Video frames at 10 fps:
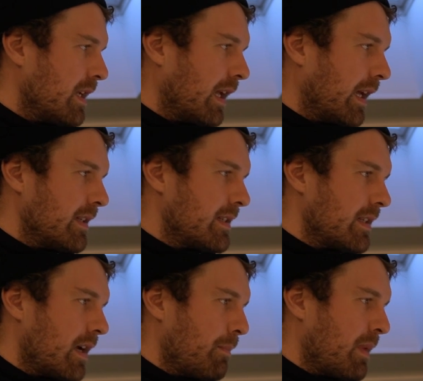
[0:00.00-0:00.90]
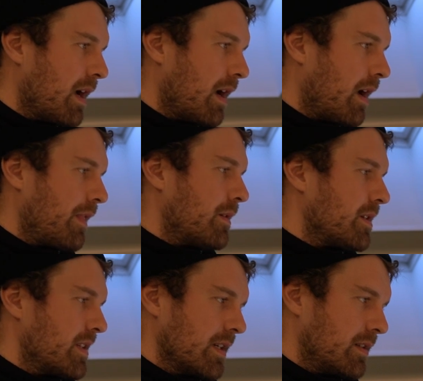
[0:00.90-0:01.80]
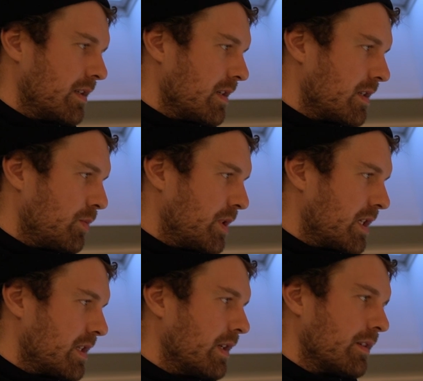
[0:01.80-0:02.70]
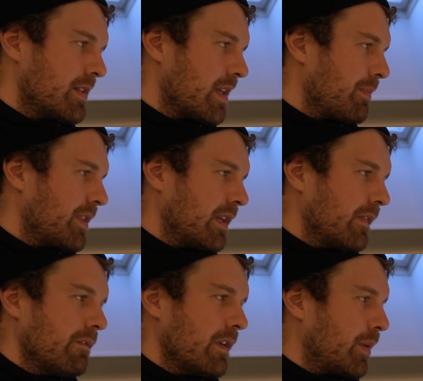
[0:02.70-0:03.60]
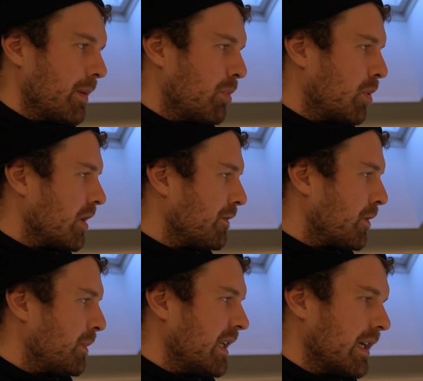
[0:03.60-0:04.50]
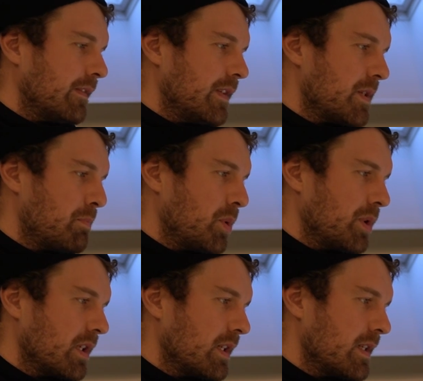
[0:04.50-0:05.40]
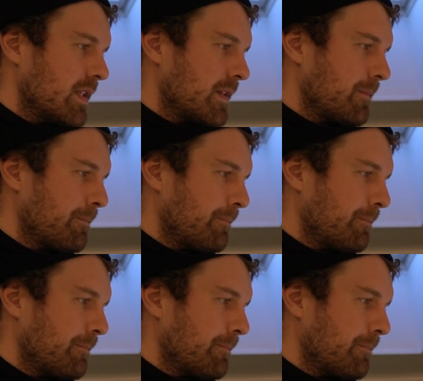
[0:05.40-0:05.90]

and some other settings, which is not something very important for me at this point at least.